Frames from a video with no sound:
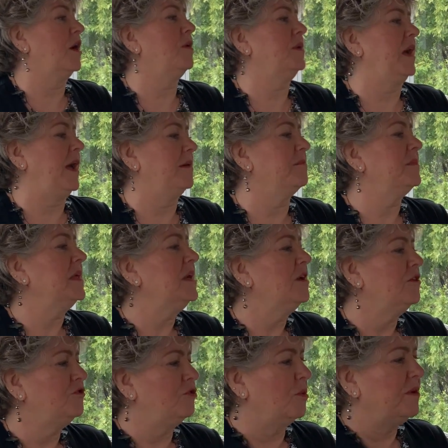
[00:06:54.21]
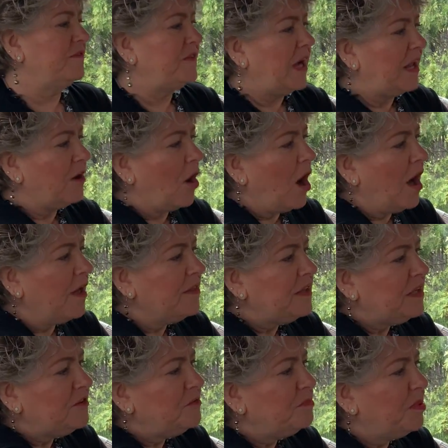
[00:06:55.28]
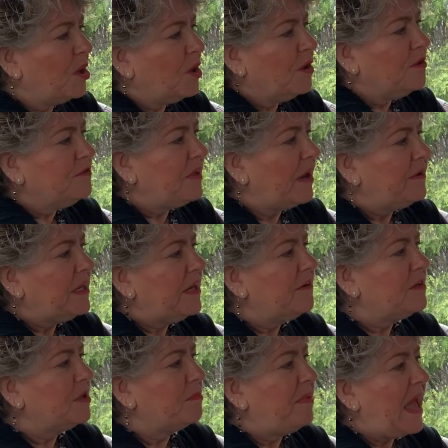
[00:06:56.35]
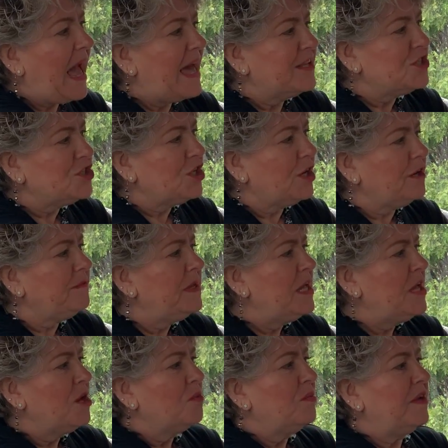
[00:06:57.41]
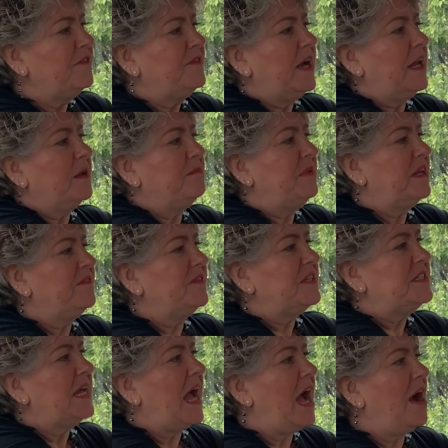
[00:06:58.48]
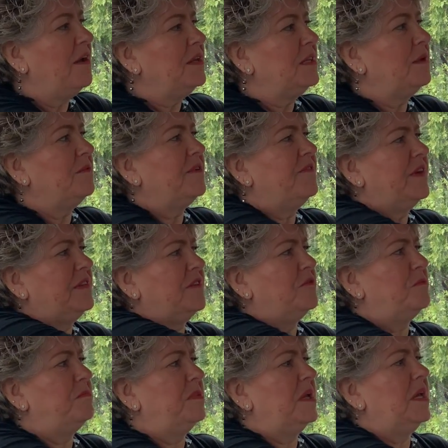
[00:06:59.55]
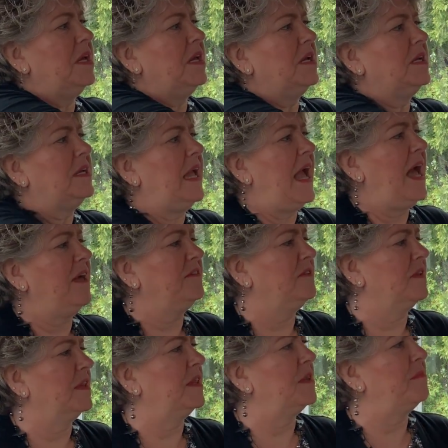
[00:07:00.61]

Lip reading: Okay, so we've got all these bulls out here in the pasture. We've got a bit of a town, and then we've got this big castle in